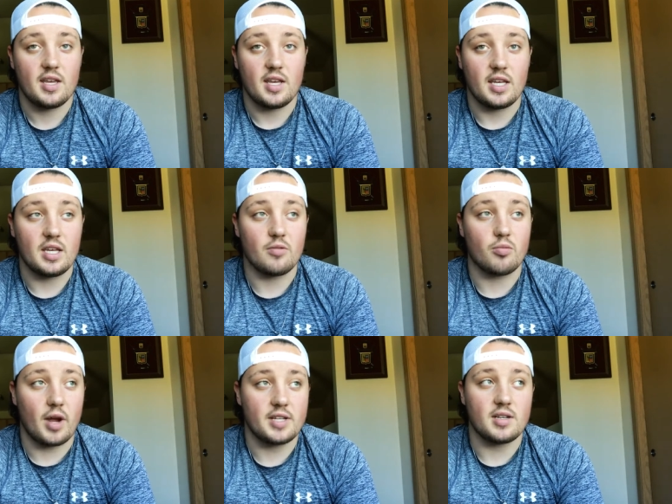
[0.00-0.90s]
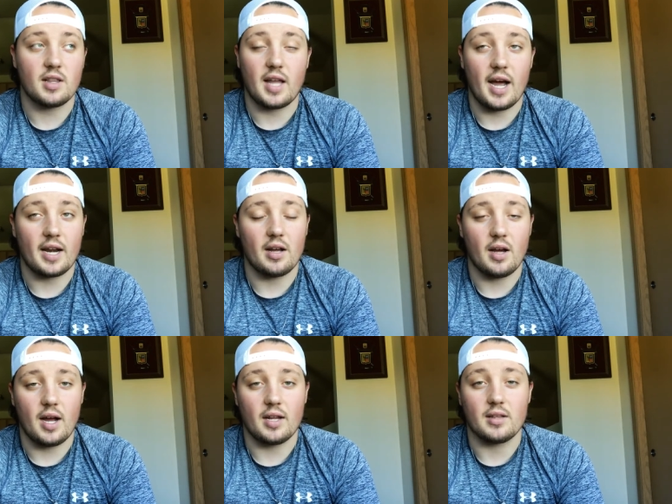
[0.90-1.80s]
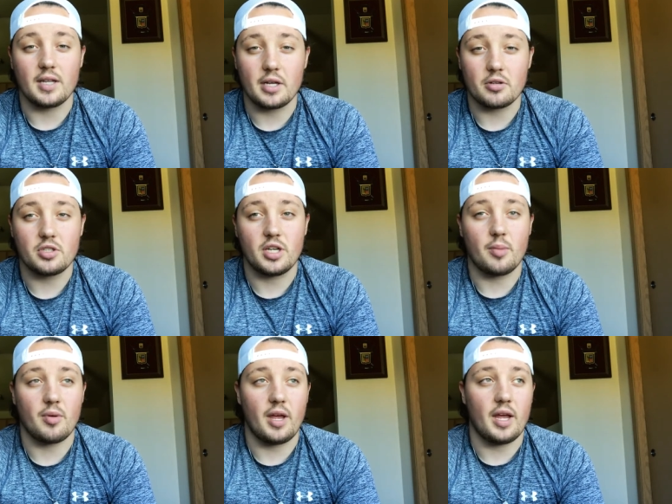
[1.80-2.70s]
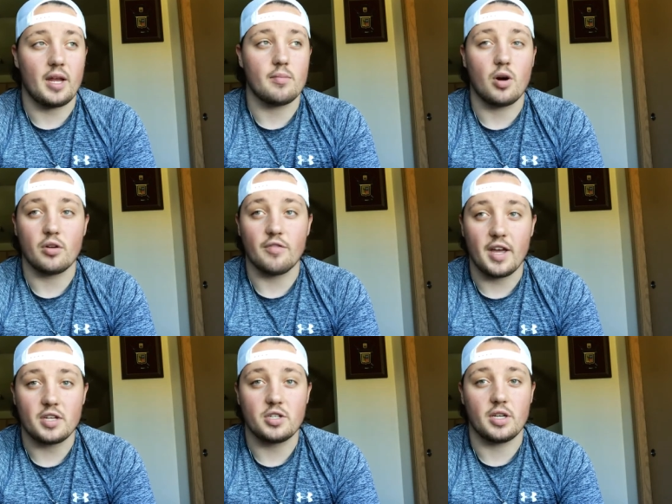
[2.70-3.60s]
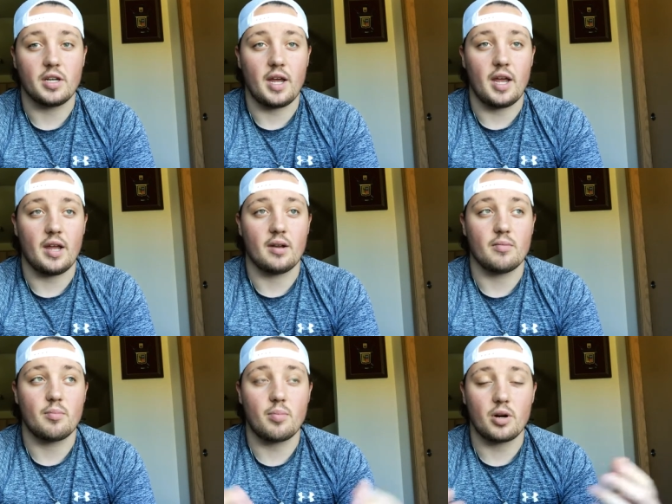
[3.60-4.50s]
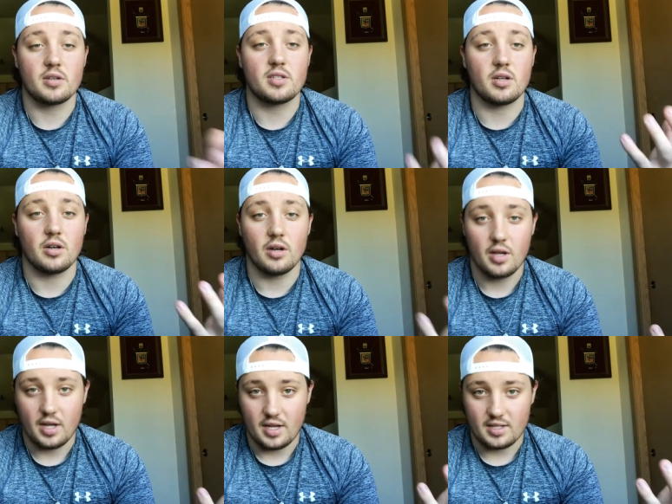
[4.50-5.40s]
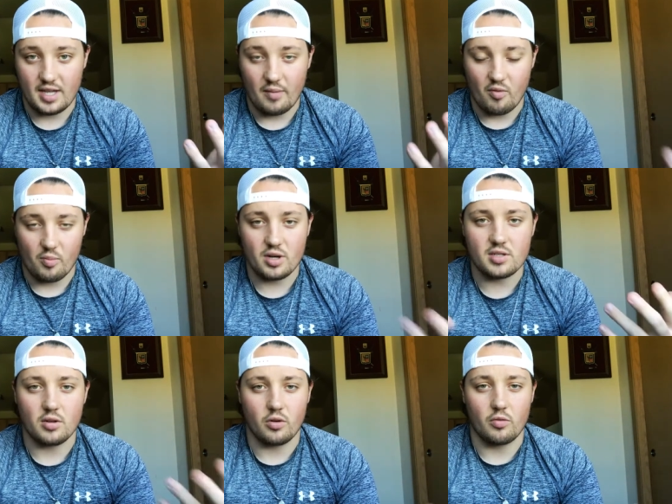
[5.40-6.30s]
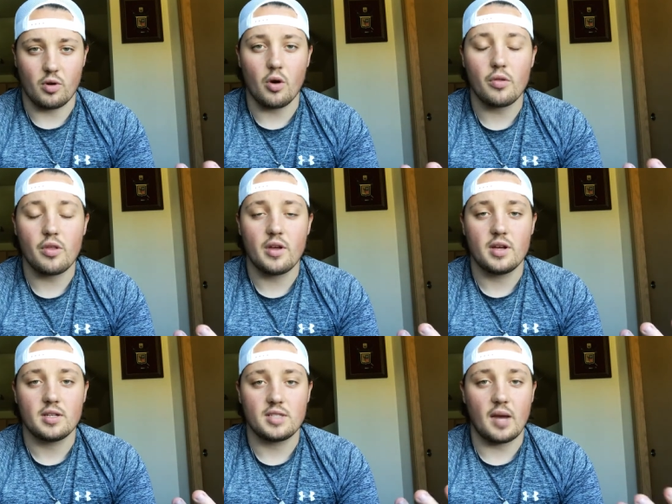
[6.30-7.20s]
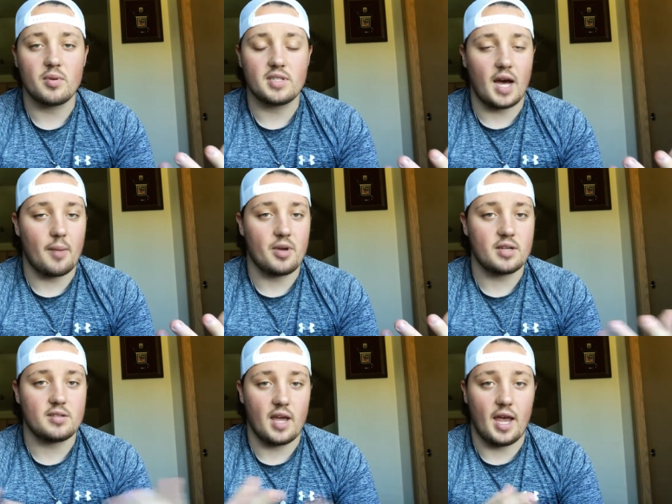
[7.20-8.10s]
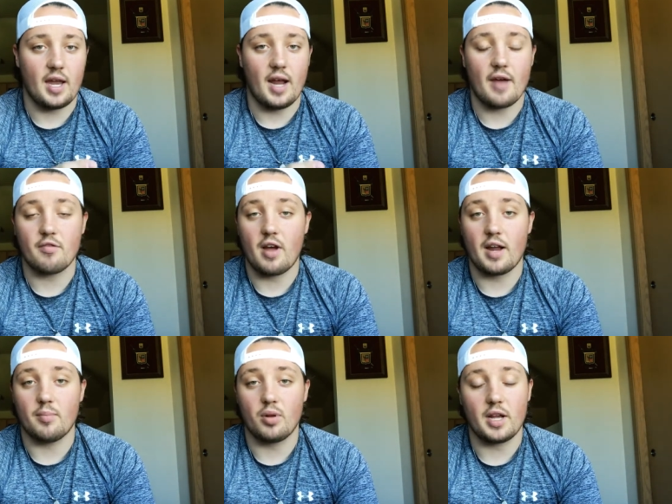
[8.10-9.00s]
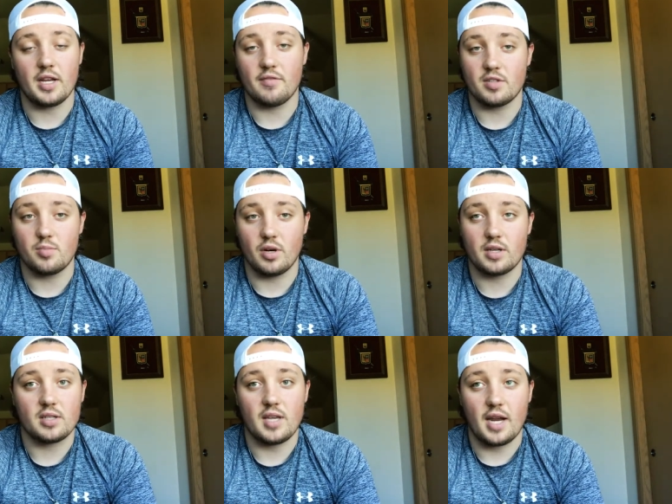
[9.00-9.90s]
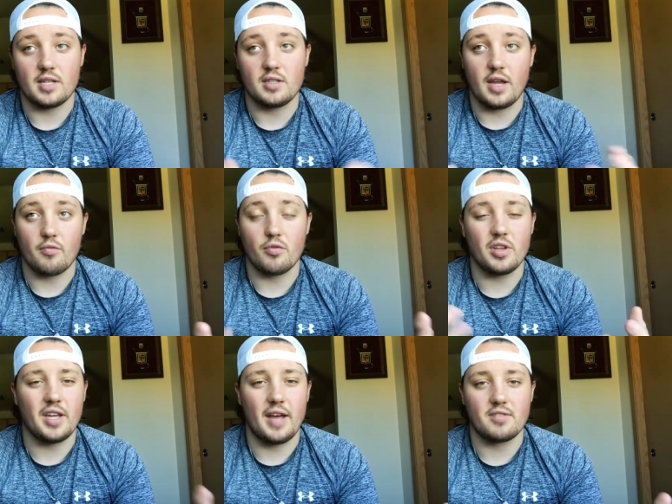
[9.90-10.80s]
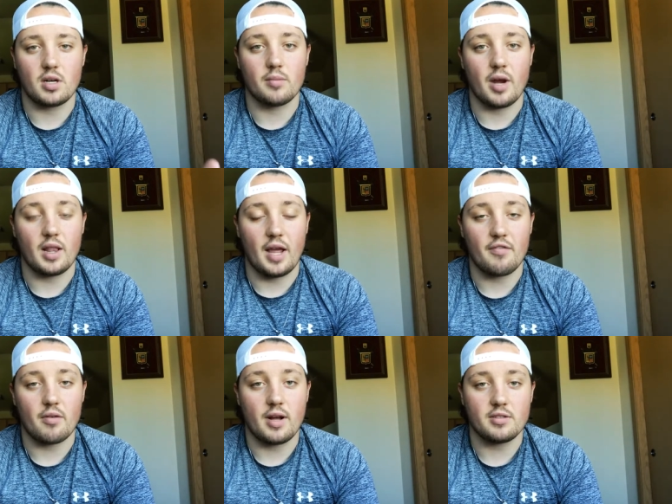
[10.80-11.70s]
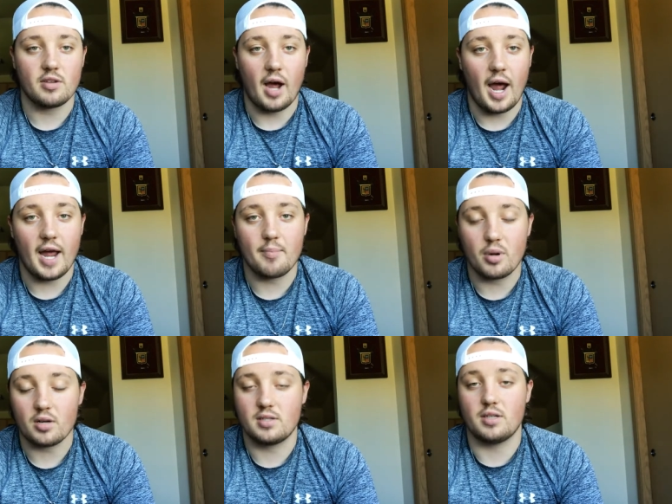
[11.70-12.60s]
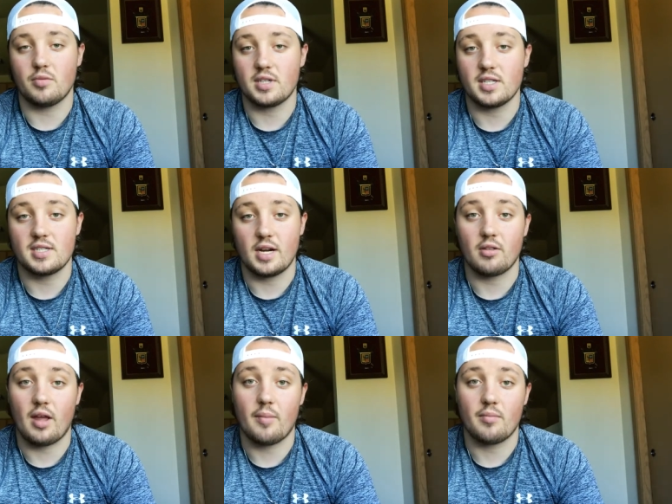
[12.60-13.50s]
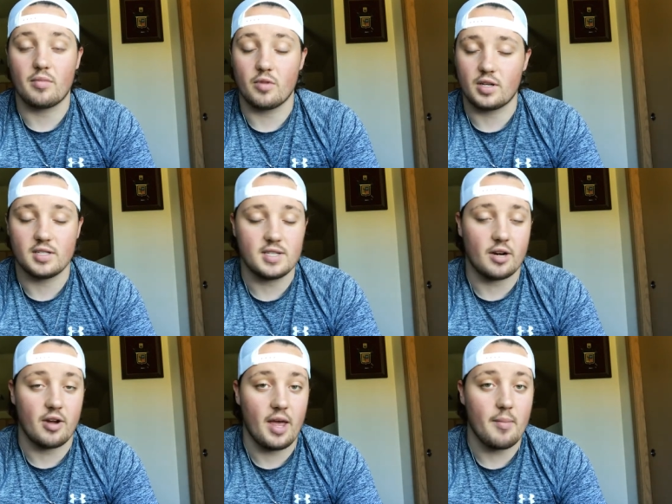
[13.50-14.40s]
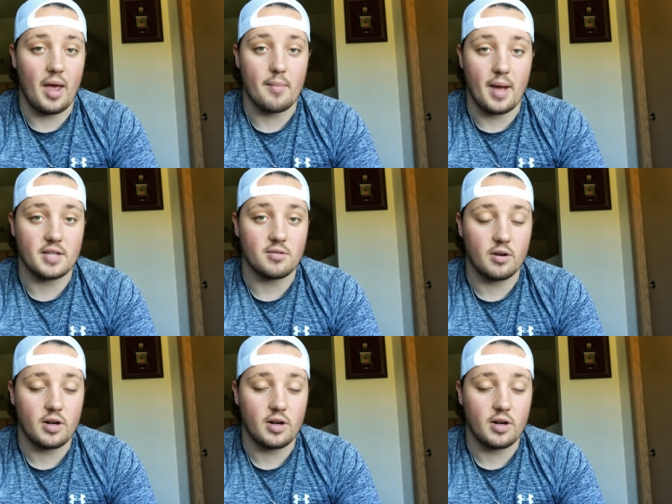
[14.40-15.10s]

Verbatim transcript: He writes a lot on leadership and motivation and personal type of personal growth type of topics and I've read plenty of his books and if they really have turned my life around so I personally would consider them would consider him a mentor